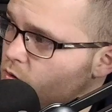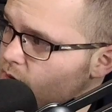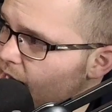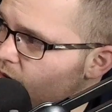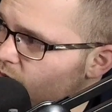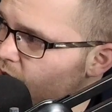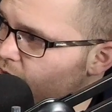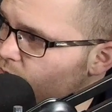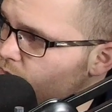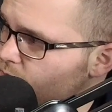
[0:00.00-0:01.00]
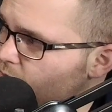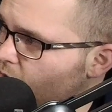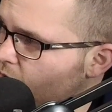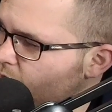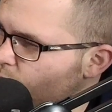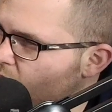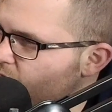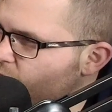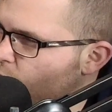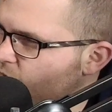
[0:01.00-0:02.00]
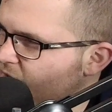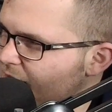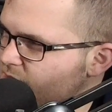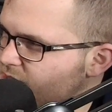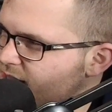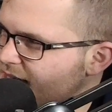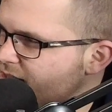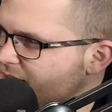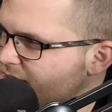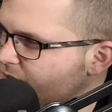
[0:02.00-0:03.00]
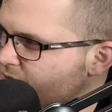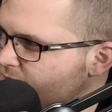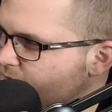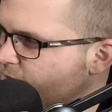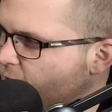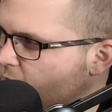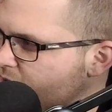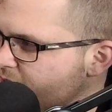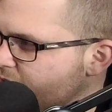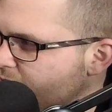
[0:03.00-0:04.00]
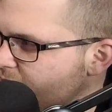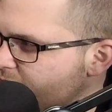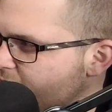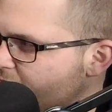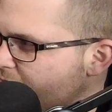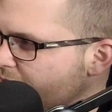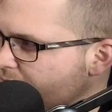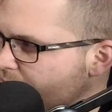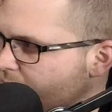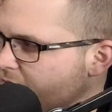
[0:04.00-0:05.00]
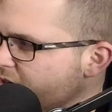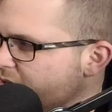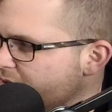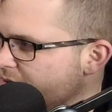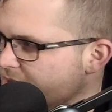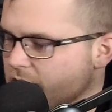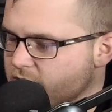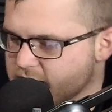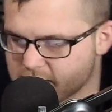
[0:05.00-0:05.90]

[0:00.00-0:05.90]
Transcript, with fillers: holding out though on what four, five, and six until the Fox deal gets signed, but that'll get